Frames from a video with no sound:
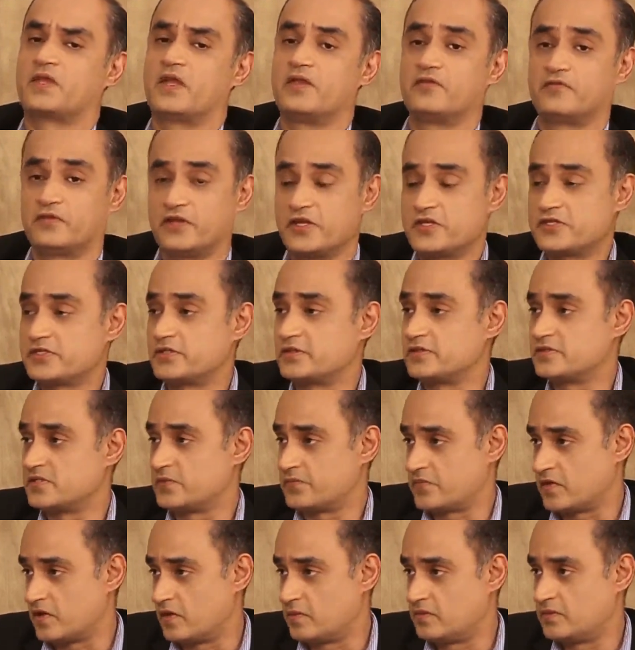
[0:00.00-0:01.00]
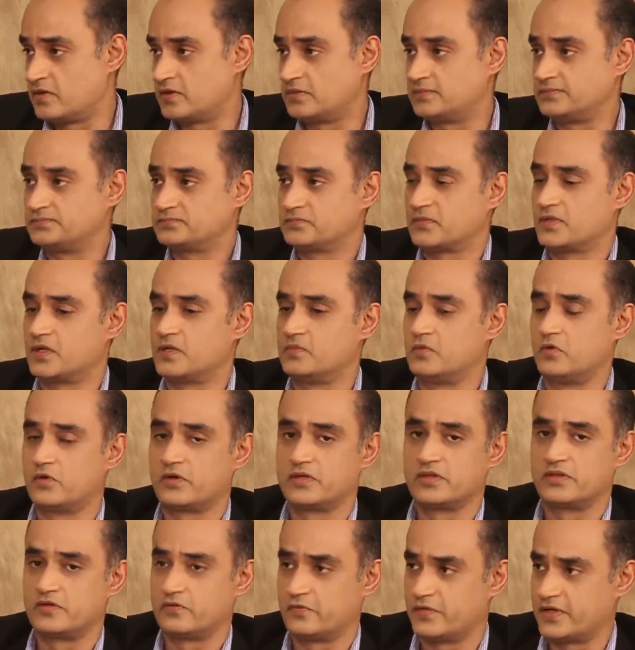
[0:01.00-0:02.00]
Inflation is a problem
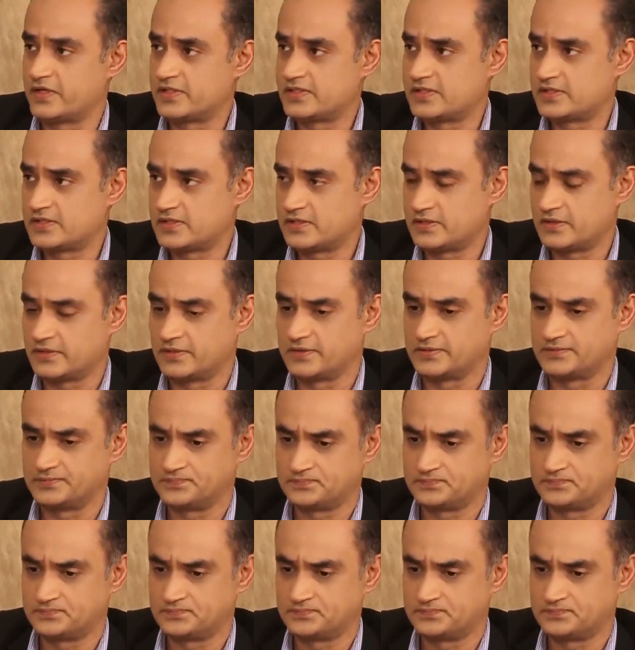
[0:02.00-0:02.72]
more in the West.